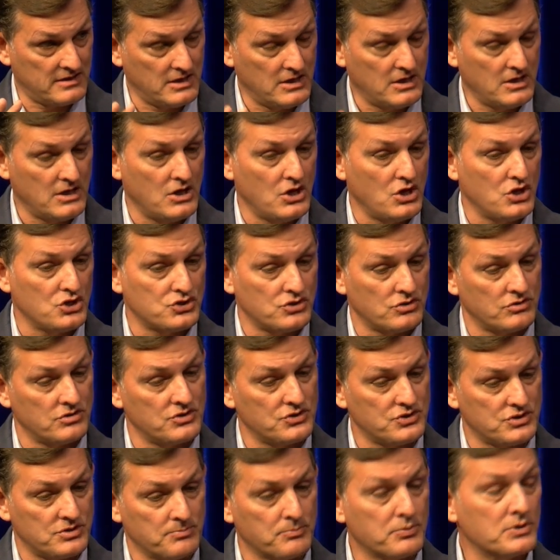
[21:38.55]
Okay. So
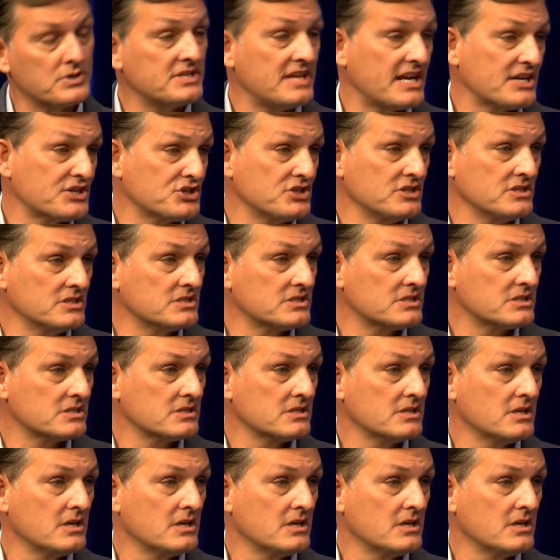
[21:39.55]
there's some protections. Yeah.